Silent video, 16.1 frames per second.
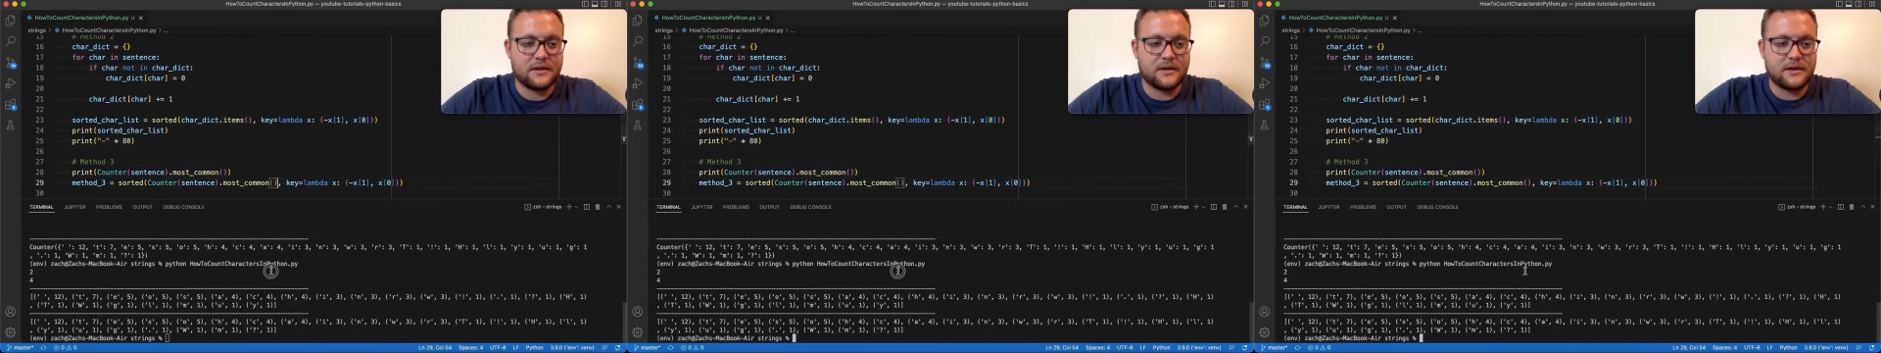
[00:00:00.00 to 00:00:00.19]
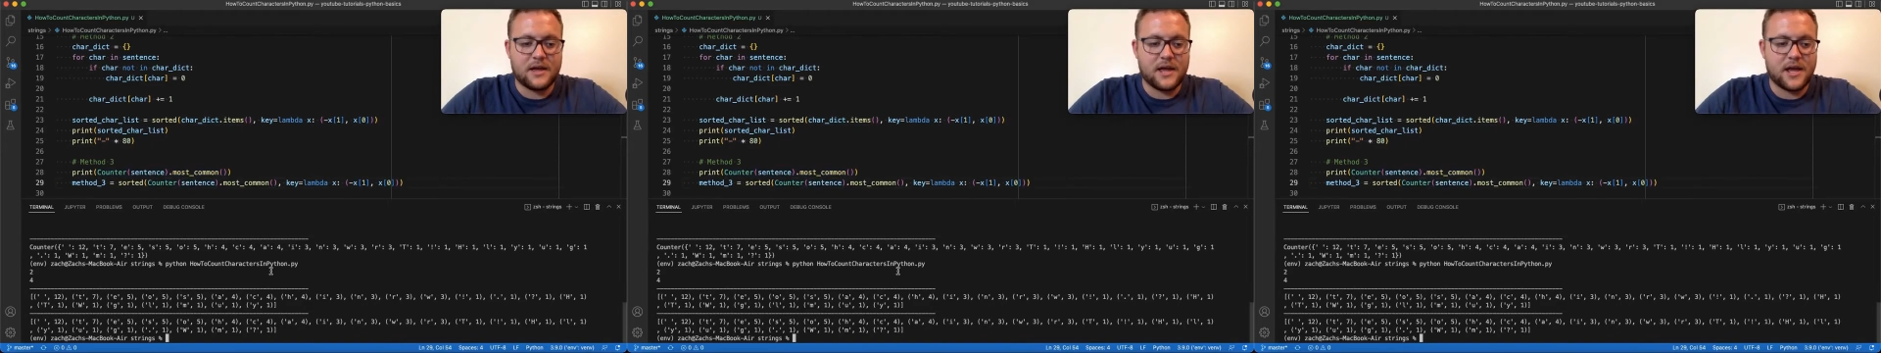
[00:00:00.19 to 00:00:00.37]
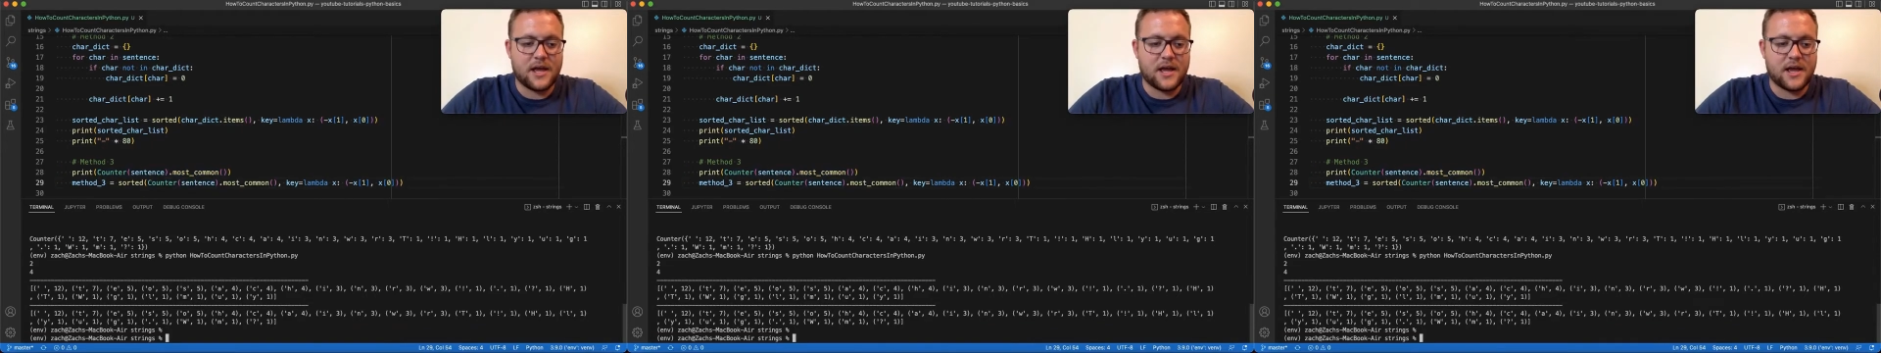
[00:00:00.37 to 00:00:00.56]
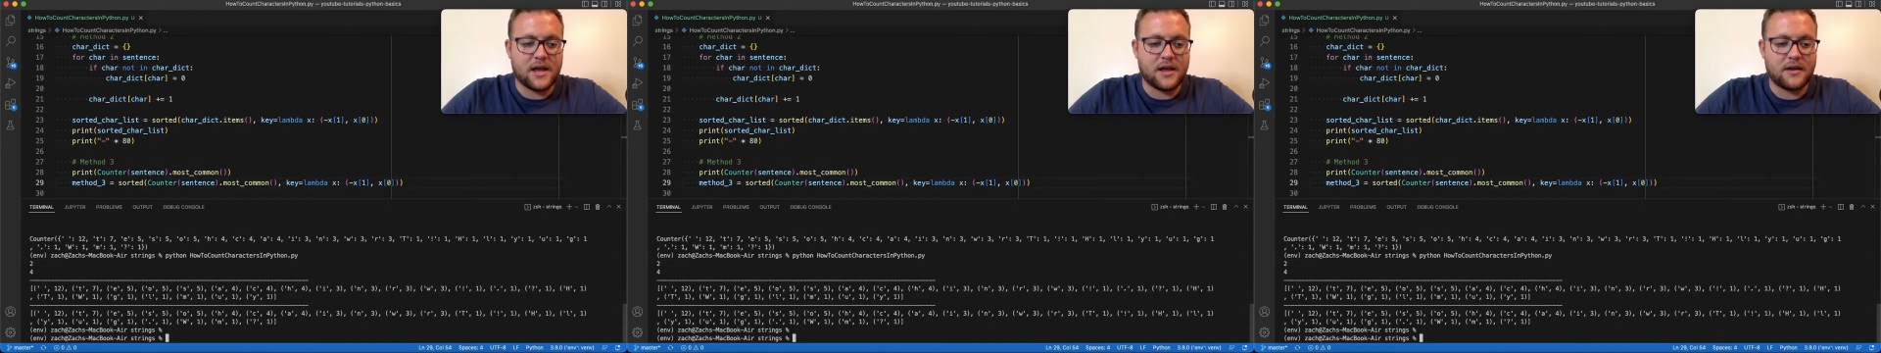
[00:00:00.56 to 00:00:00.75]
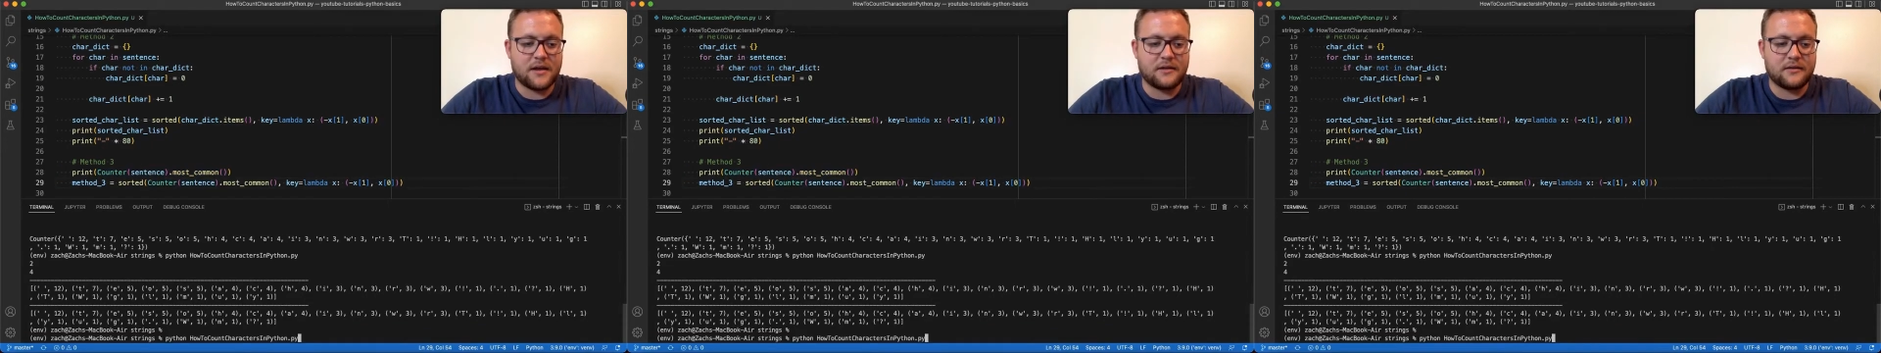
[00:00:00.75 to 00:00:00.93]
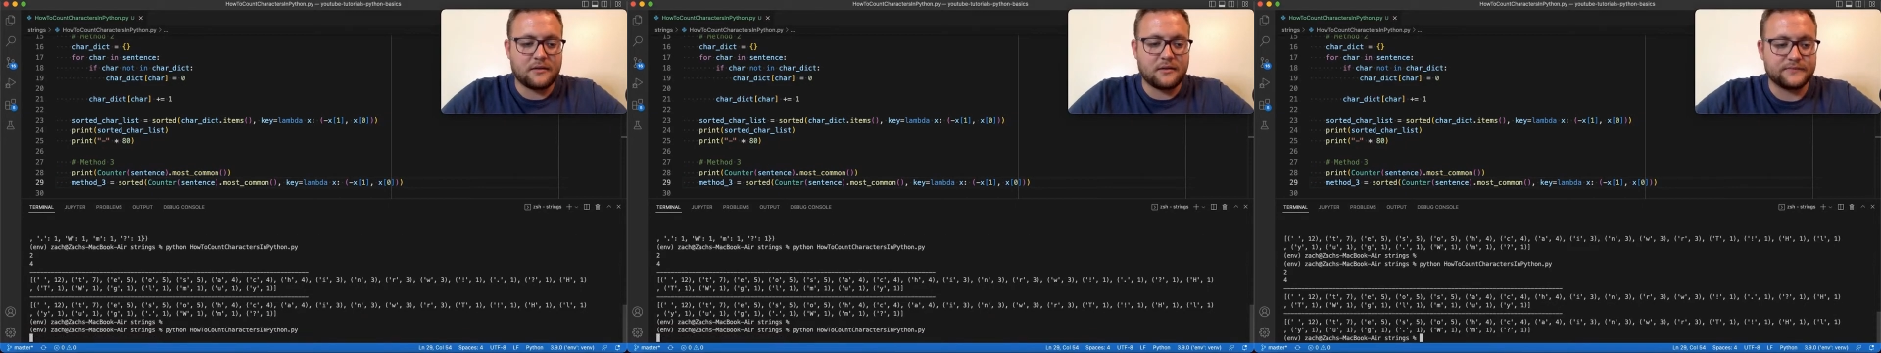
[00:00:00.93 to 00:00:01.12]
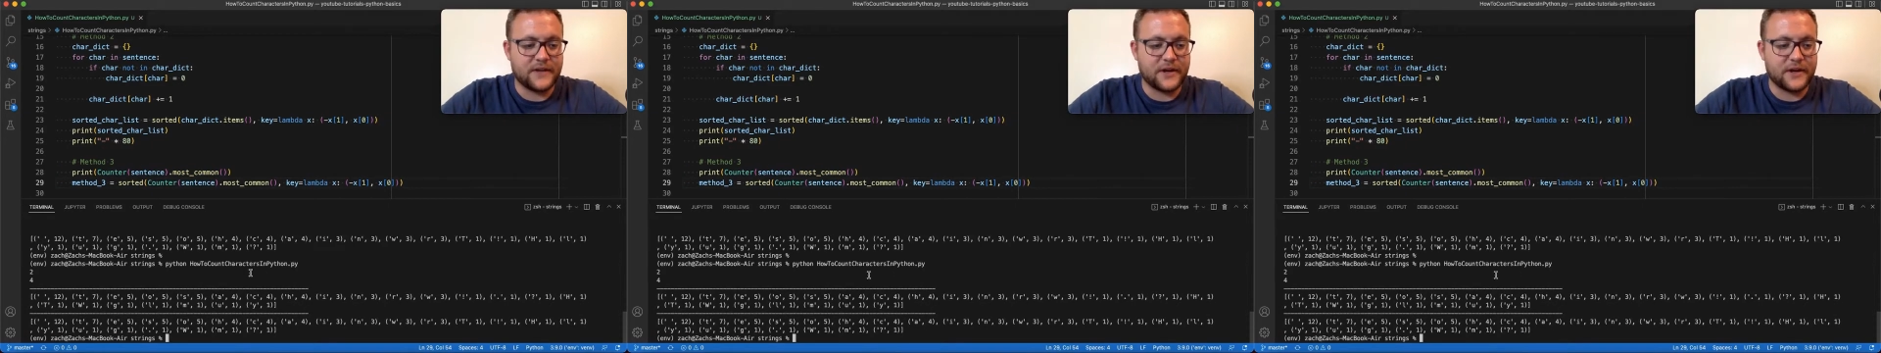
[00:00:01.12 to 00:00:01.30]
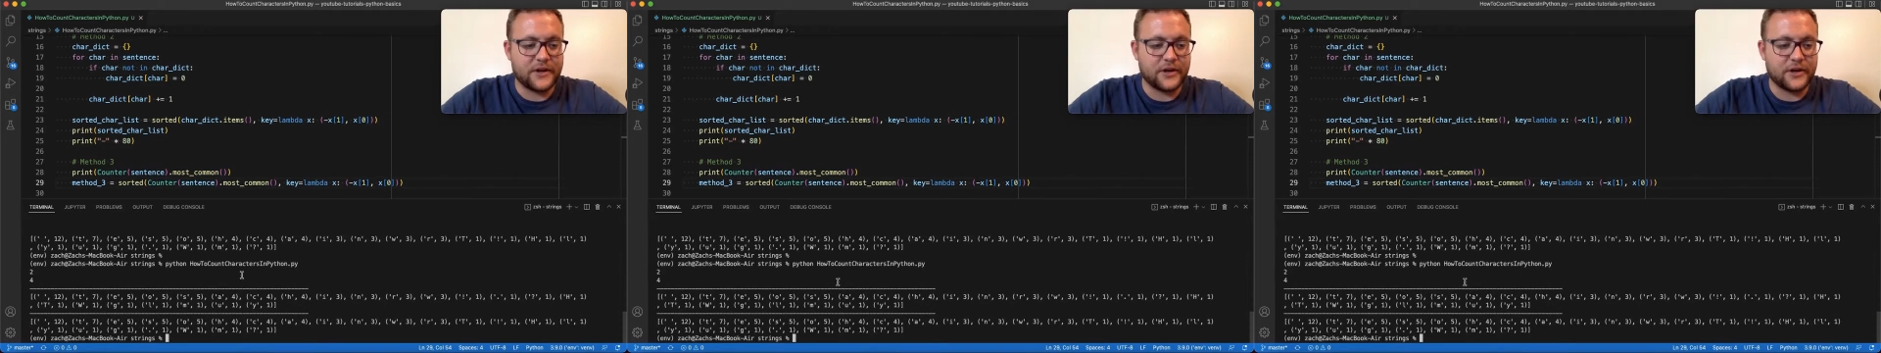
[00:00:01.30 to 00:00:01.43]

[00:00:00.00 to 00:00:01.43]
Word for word: And there you